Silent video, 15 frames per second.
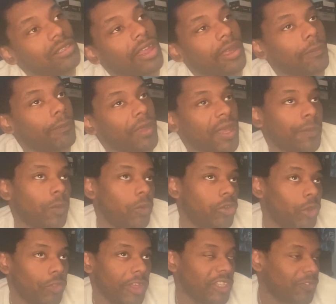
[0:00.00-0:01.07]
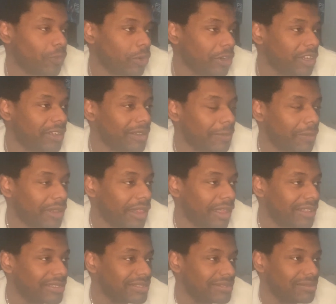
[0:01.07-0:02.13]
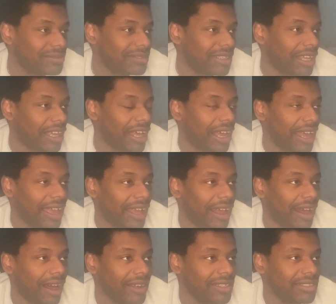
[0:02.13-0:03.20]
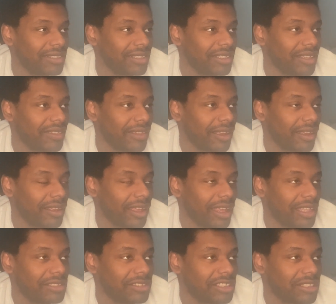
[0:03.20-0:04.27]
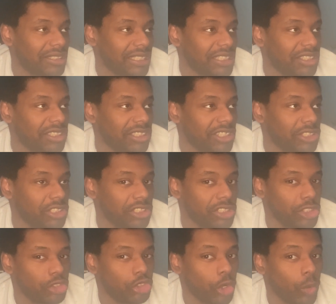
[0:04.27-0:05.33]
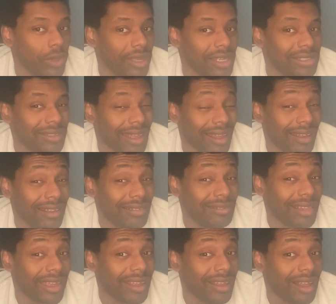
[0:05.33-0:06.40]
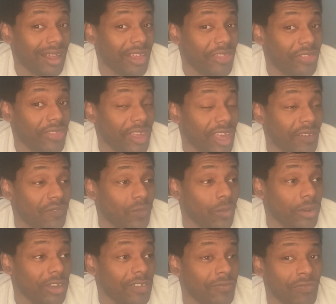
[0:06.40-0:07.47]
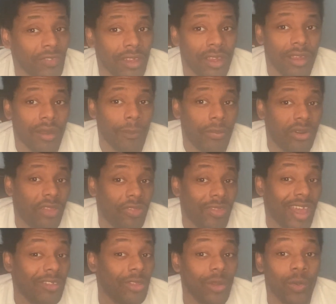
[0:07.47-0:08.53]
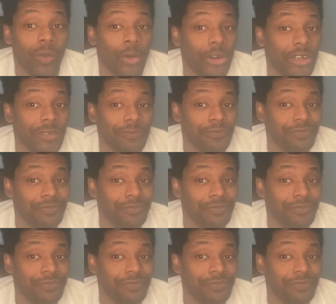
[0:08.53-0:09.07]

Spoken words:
like people do things for it, but like I honestly think it's just easier to just showcase like a thing for it, put a thing in the corner,